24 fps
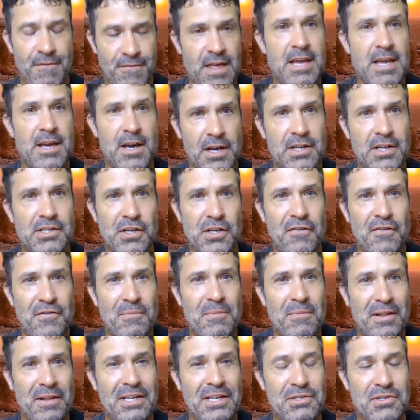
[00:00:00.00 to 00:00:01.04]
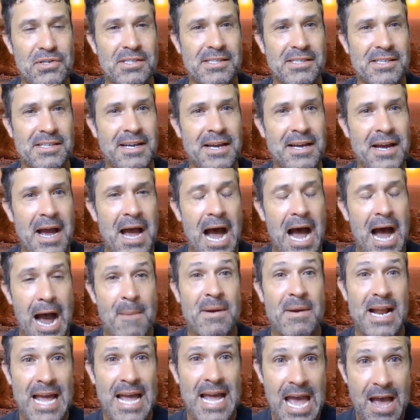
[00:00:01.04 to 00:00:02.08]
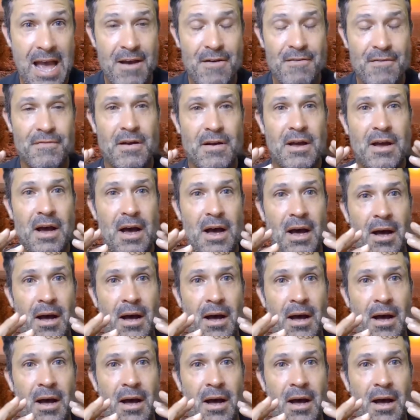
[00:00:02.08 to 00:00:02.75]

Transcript: If they cut us off from electricity, I mean, I have